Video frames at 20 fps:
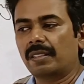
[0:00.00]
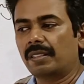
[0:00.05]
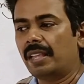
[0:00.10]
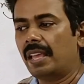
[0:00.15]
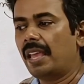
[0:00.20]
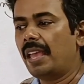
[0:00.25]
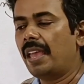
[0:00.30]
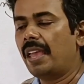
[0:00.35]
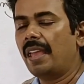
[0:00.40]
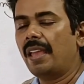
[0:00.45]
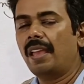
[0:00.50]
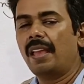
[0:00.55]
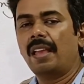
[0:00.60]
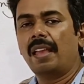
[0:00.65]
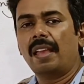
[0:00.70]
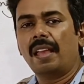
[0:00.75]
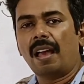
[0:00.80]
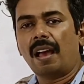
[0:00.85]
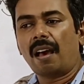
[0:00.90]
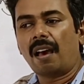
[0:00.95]
they
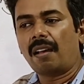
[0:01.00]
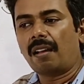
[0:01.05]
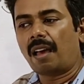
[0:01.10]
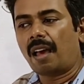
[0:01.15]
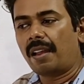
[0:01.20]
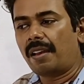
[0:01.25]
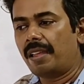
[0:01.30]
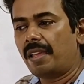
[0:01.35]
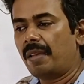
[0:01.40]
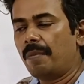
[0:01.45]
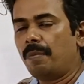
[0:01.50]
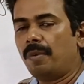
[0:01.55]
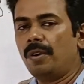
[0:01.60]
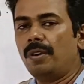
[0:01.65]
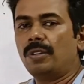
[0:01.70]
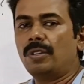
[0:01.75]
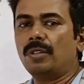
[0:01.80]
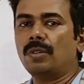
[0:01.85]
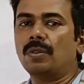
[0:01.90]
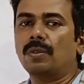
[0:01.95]
are
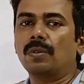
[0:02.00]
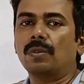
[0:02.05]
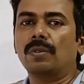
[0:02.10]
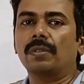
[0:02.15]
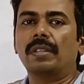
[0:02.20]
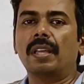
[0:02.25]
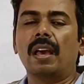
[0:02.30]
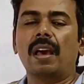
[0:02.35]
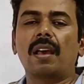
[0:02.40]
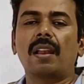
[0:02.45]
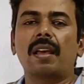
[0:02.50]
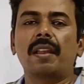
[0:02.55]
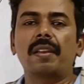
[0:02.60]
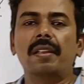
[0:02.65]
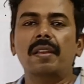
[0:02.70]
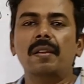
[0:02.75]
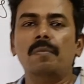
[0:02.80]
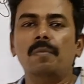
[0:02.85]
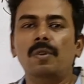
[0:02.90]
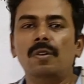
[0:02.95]
unable to
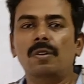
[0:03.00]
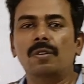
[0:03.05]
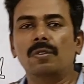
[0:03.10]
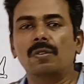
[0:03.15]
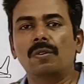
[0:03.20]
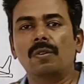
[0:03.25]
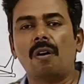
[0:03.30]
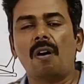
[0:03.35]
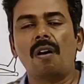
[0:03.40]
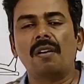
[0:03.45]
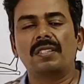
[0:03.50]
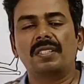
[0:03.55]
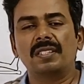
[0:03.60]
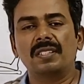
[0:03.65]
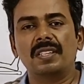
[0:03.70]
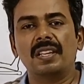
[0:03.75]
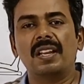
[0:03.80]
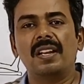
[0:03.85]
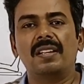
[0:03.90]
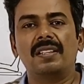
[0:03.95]

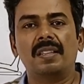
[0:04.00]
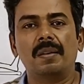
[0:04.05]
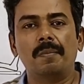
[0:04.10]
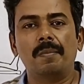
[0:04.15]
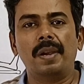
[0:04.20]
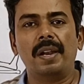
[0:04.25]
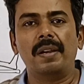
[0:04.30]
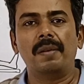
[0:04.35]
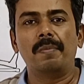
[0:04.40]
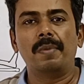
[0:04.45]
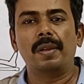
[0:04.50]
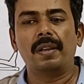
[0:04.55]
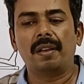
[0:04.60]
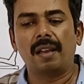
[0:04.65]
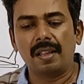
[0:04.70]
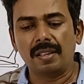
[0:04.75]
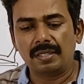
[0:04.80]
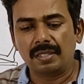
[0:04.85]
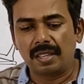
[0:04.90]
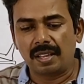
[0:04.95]
oxygenate the blood,
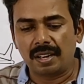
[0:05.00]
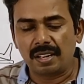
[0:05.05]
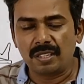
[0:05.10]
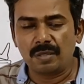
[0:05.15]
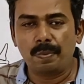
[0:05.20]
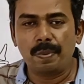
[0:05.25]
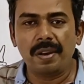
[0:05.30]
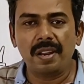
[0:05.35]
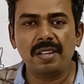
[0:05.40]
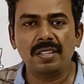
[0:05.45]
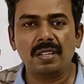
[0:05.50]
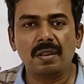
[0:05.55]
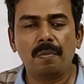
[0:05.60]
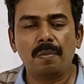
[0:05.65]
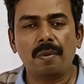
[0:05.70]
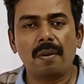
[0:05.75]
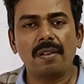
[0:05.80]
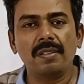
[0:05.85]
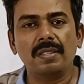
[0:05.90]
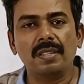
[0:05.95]
because the
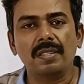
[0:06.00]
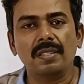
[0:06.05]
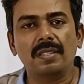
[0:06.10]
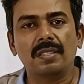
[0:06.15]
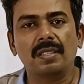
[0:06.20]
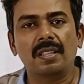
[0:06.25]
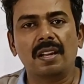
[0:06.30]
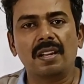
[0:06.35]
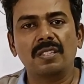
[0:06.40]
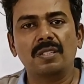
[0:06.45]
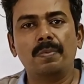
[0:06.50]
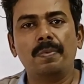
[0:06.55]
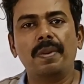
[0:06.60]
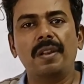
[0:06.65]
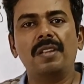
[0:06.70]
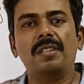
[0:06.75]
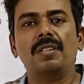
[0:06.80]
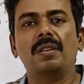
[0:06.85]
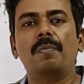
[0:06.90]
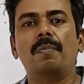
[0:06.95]
respiration process,
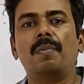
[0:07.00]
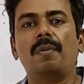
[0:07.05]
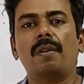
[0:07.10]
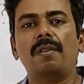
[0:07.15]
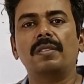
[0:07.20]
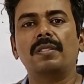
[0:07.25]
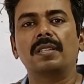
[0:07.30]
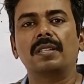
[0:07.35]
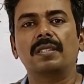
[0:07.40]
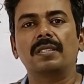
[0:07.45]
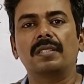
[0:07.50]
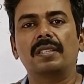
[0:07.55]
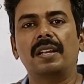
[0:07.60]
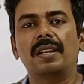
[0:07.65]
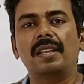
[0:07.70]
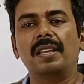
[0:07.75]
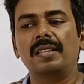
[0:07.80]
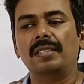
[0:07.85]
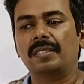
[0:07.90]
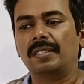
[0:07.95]

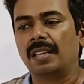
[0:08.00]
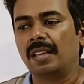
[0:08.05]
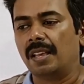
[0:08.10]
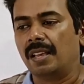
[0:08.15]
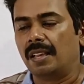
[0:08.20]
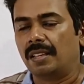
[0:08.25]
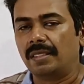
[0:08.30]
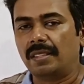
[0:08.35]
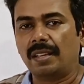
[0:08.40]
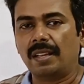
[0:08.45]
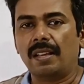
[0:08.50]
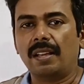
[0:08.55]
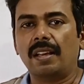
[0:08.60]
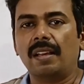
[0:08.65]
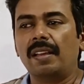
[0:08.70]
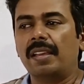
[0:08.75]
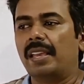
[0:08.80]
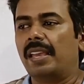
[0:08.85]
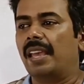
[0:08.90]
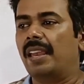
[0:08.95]
that is
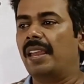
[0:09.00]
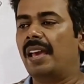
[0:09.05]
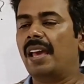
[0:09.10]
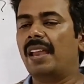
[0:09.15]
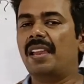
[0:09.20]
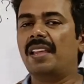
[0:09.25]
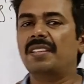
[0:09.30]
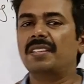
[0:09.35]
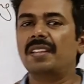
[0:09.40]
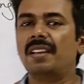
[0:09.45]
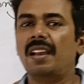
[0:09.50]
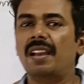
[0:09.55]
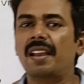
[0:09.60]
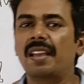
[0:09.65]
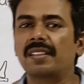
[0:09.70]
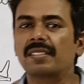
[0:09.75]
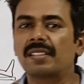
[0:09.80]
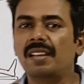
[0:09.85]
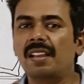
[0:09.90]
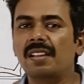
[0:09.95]
the inhalation
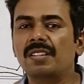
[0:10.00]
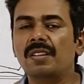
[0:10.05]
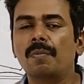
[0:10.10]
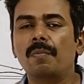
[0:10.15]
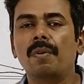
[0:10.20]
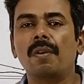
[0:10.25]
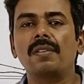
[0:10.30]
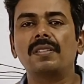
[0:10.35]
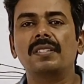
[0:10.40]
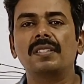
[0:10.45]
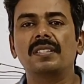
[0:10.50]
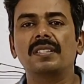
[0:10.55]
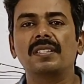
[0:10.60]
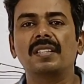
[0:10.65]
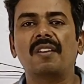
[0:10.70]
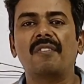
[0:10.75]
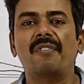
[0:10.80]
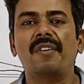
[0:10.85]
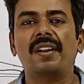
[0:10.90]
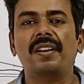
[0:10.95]
and exhalation process,
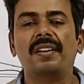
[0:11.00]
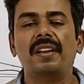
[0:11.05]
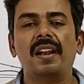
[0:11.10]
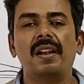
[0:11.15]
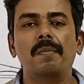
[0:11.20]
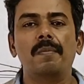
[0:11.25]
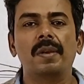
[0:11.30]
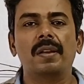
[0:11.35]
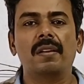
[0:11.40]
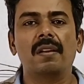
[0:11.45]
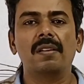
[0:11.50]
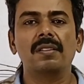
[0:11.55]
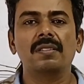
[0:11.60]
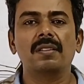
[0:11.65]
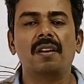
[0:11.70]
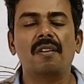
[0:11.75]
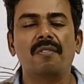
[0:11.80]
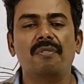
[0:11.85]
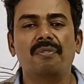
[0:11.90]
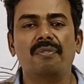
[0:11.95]
is affected
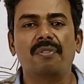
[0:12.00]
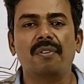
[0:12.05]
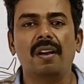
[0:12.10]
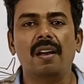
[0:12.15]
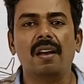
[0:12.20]
because of